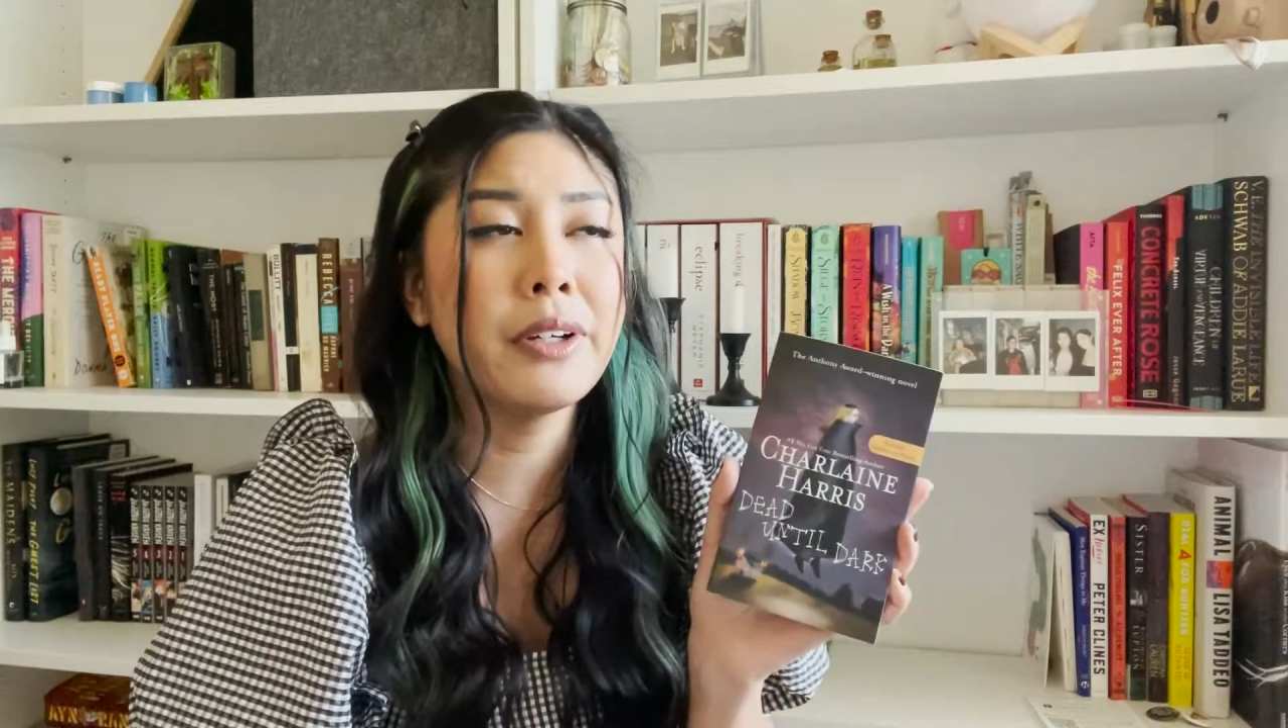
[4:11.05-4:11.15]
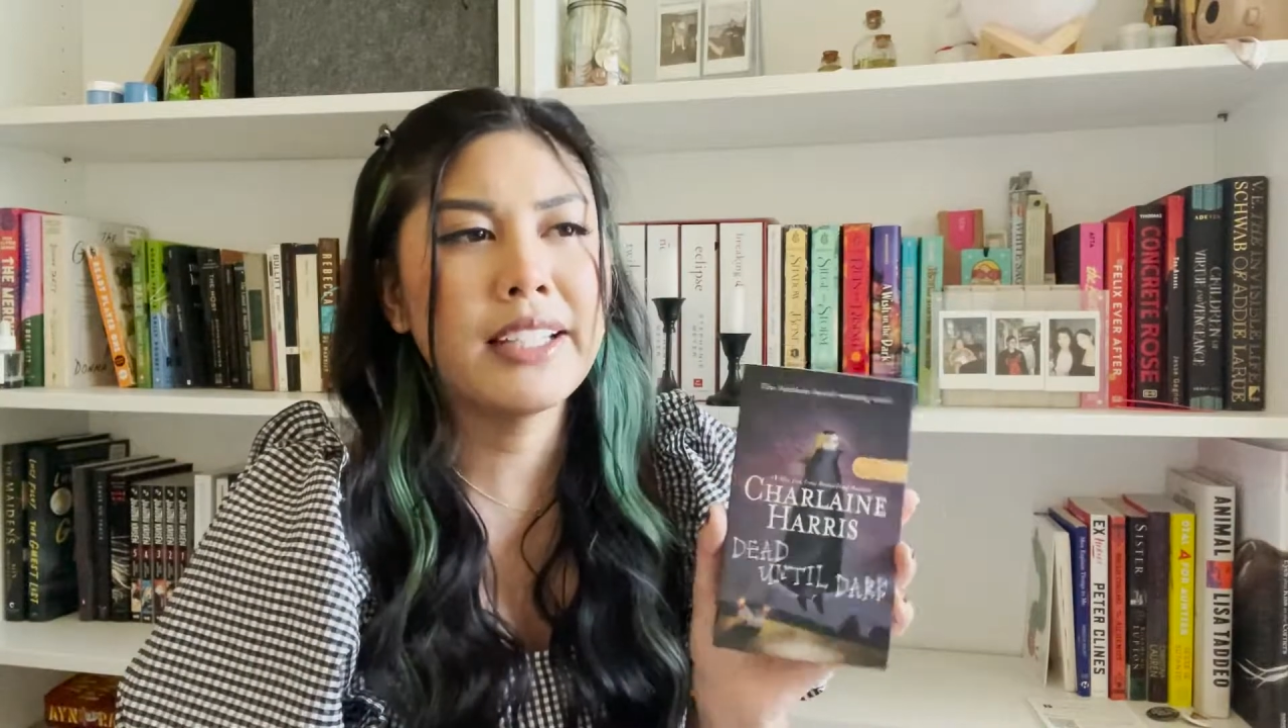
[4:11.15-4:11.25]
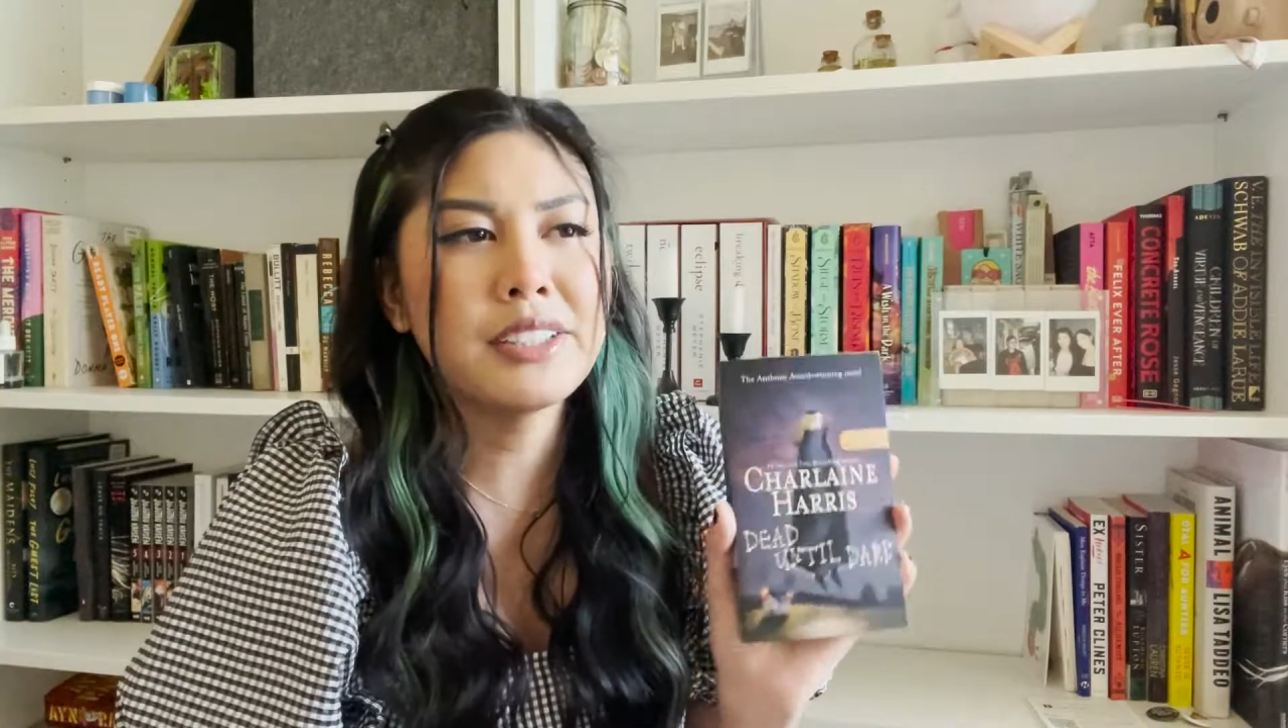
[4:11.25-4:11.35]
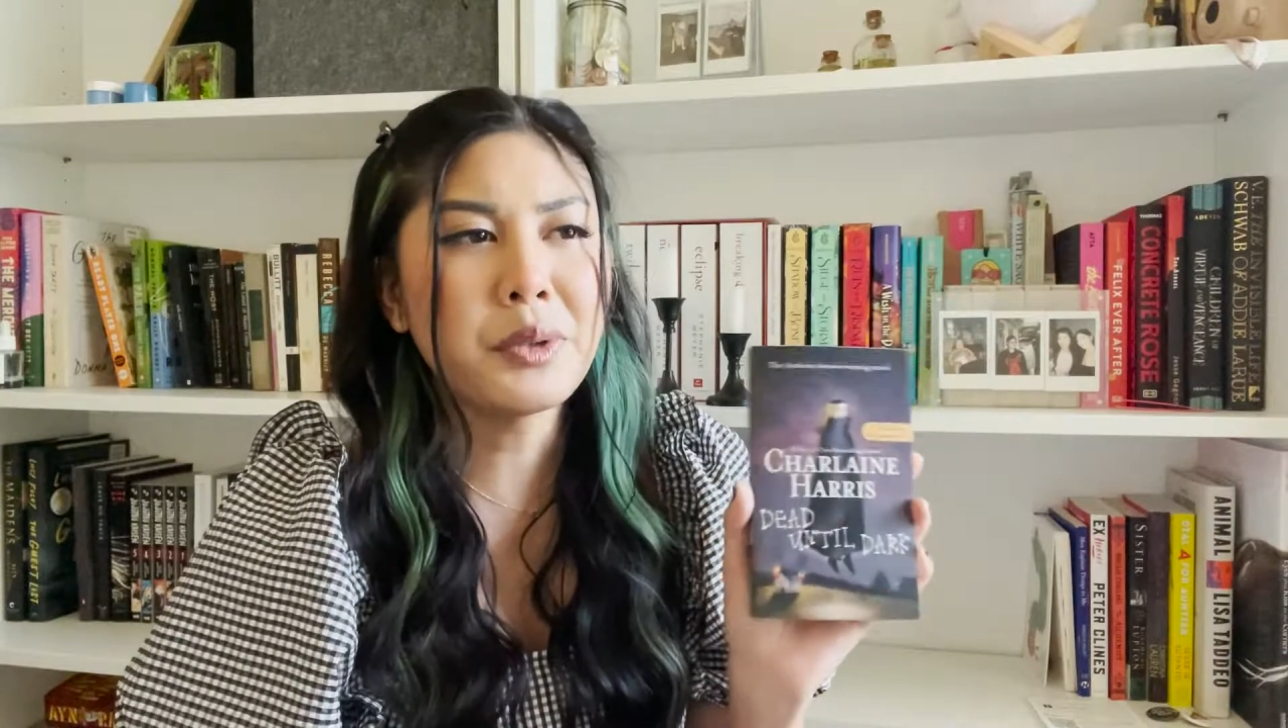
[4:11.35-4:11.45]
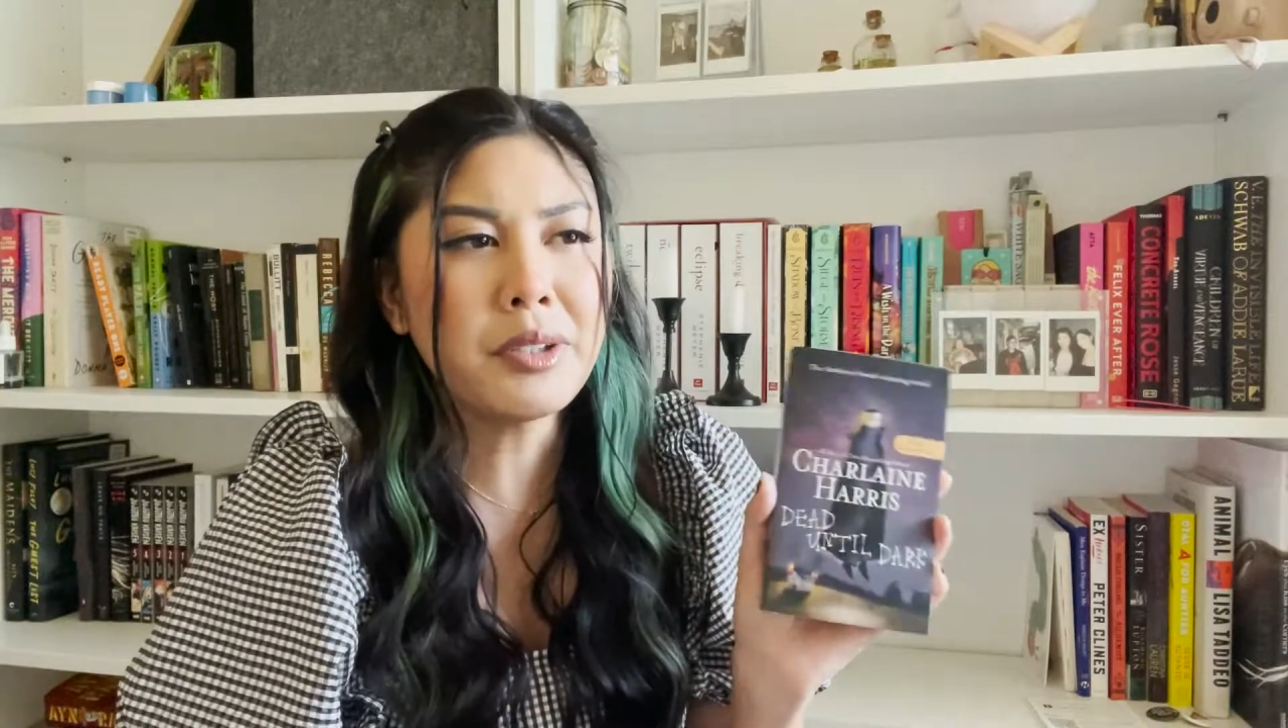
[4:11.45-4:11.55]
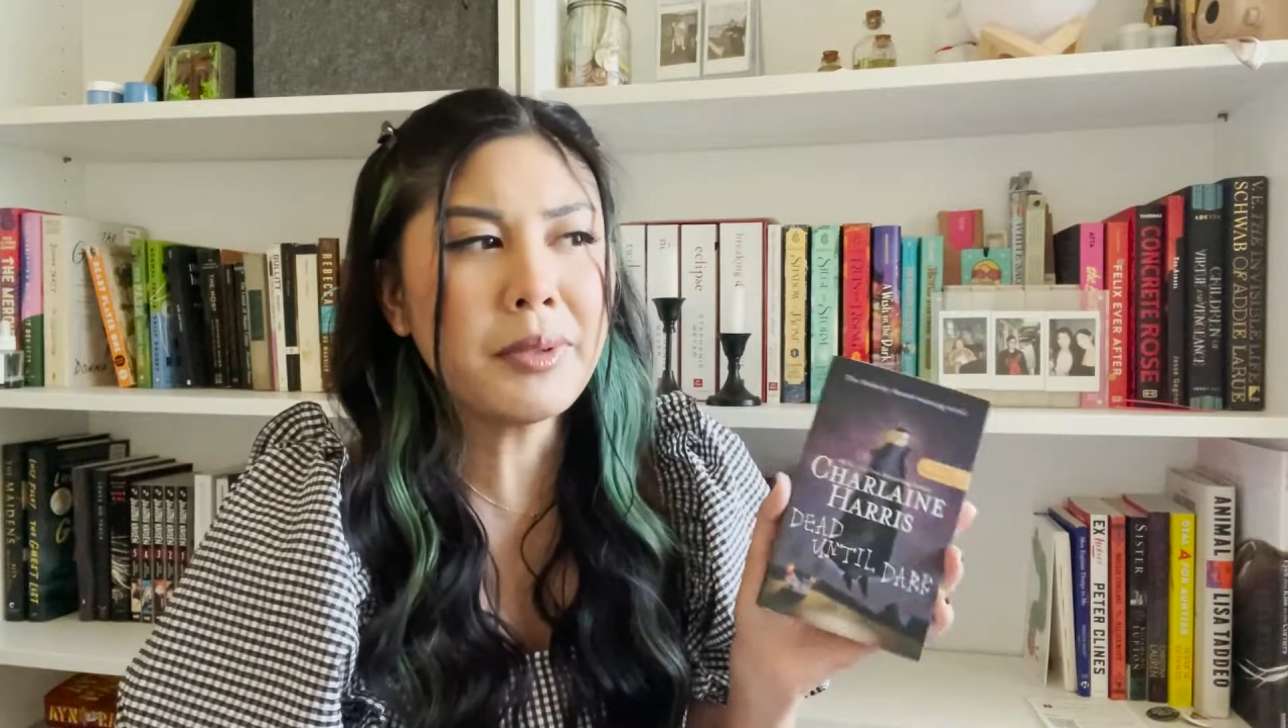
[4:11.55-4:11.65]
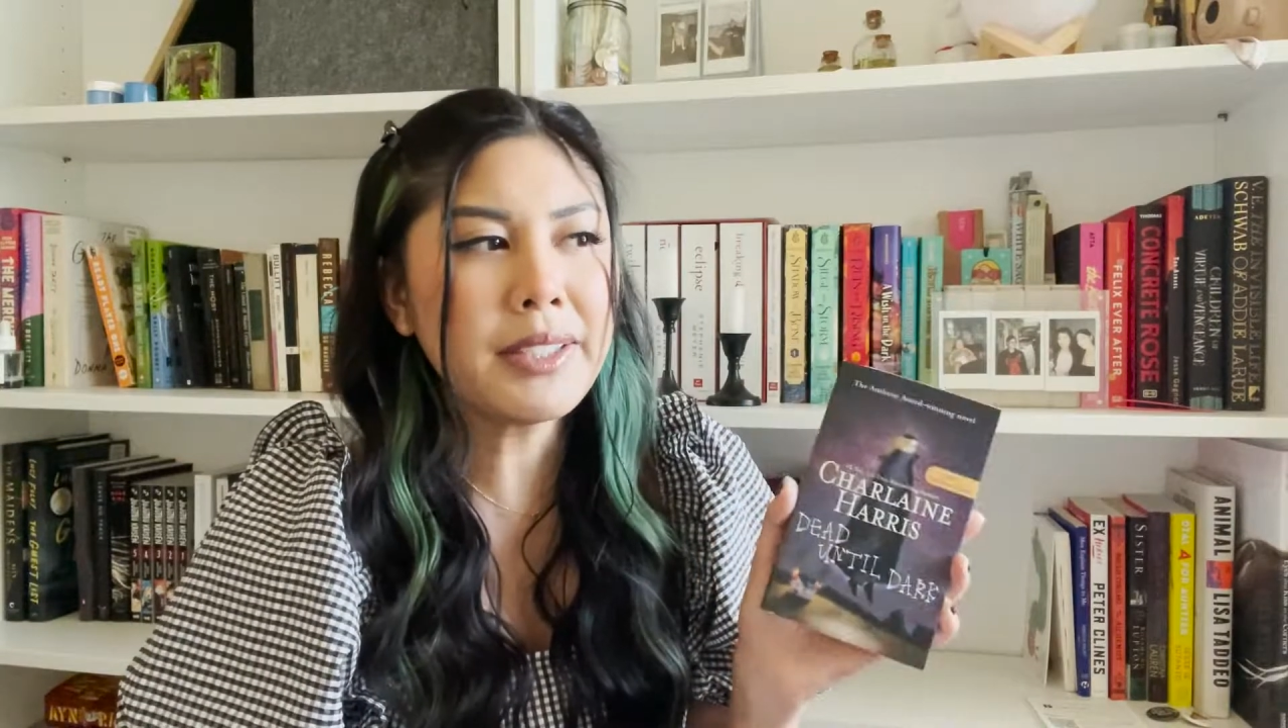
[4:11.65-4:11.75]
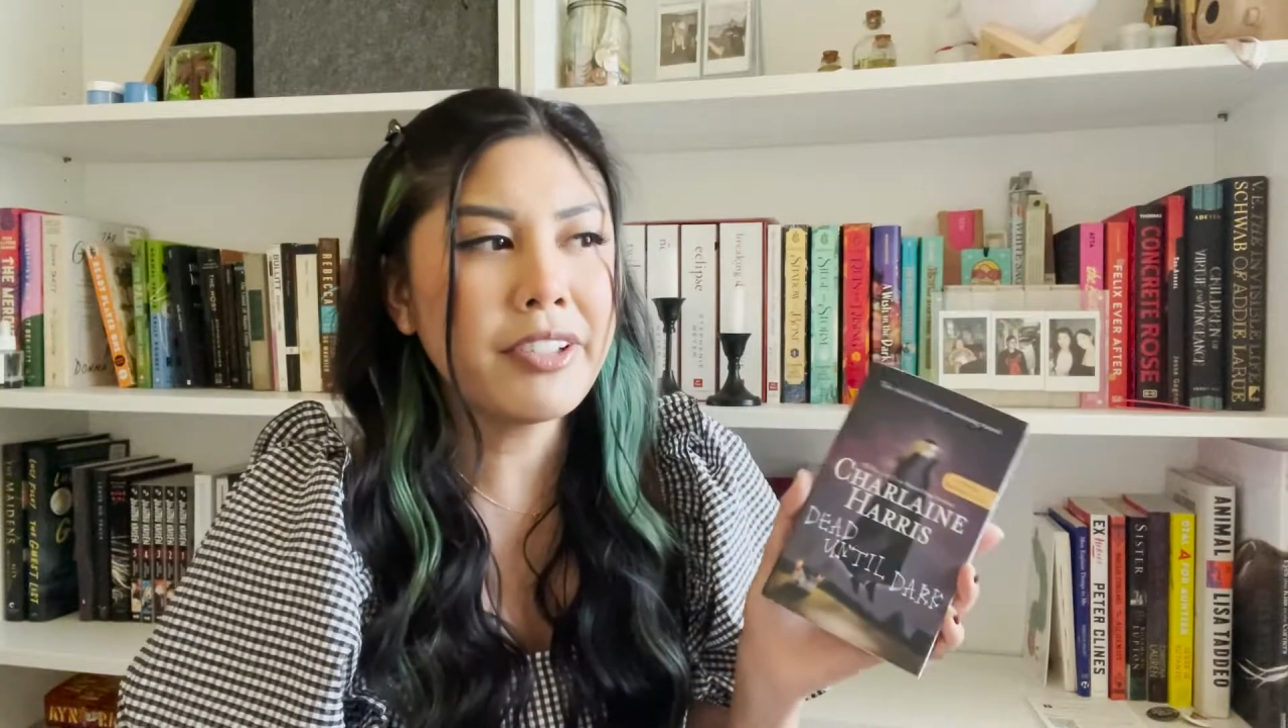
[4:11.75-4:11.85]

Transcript: And it's one of my